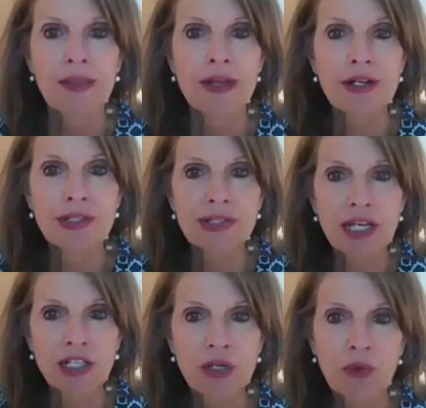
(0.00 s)
Their
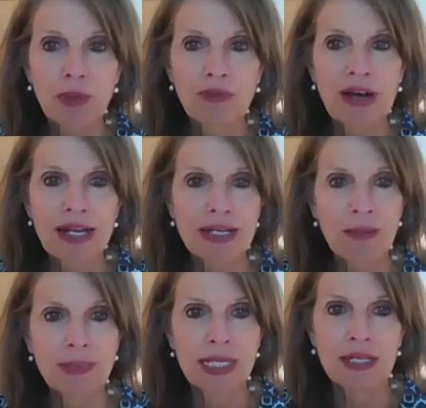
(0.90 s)
session will provide an
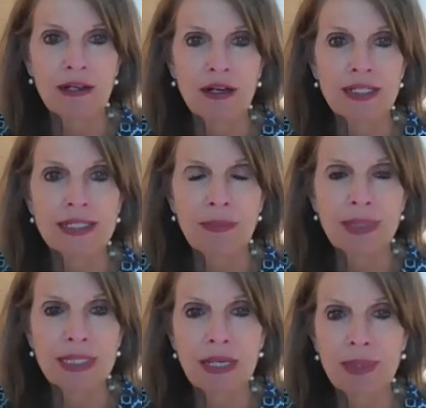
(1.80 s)
update on
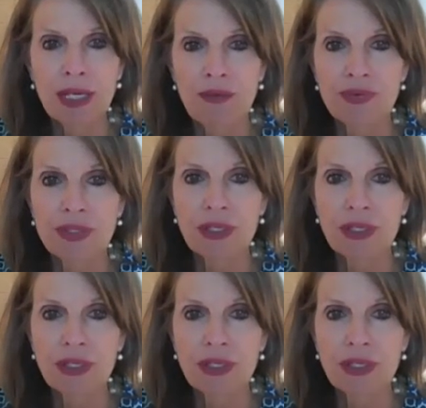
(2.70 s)
WWF's